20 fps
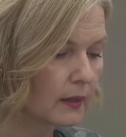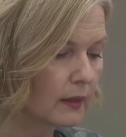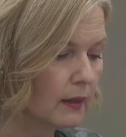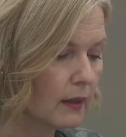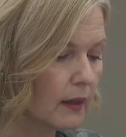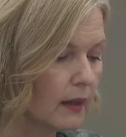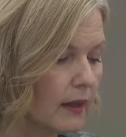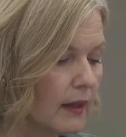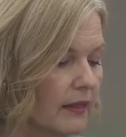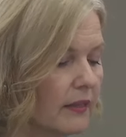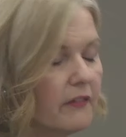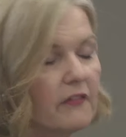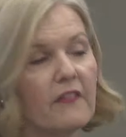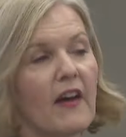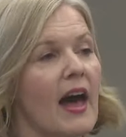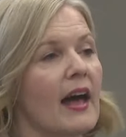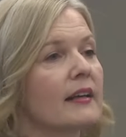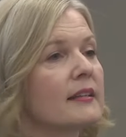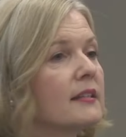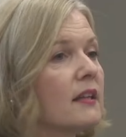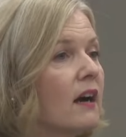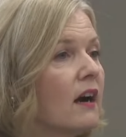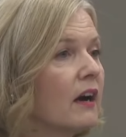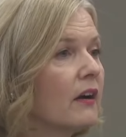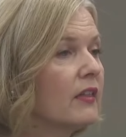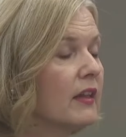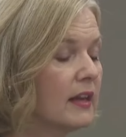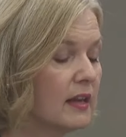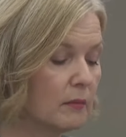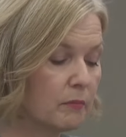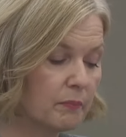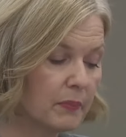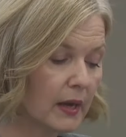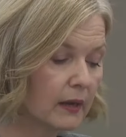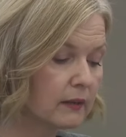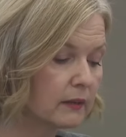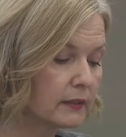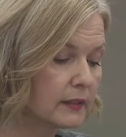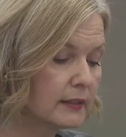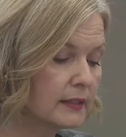Meanwhile, the defense argued
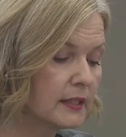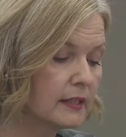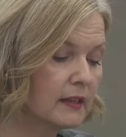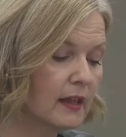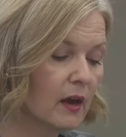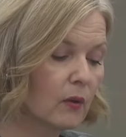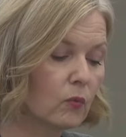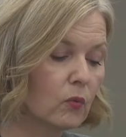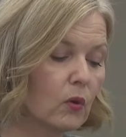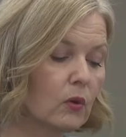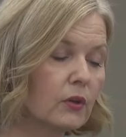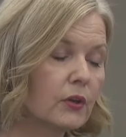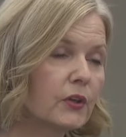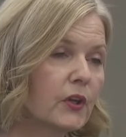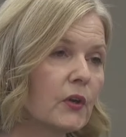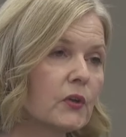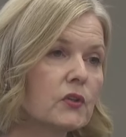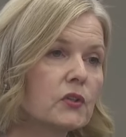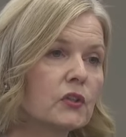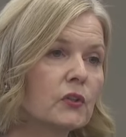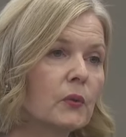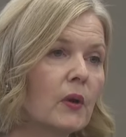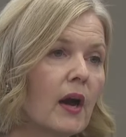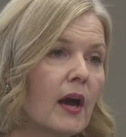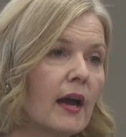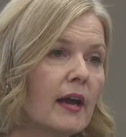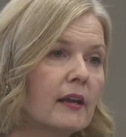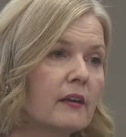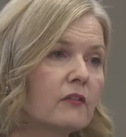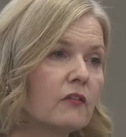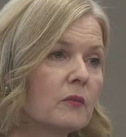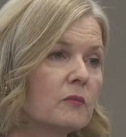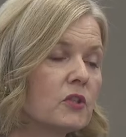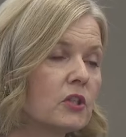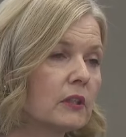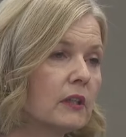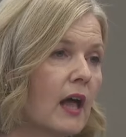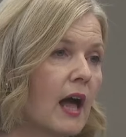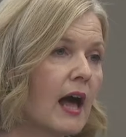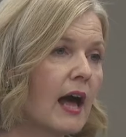that this is a heat of passion
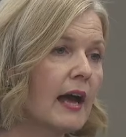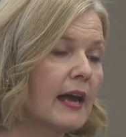crime,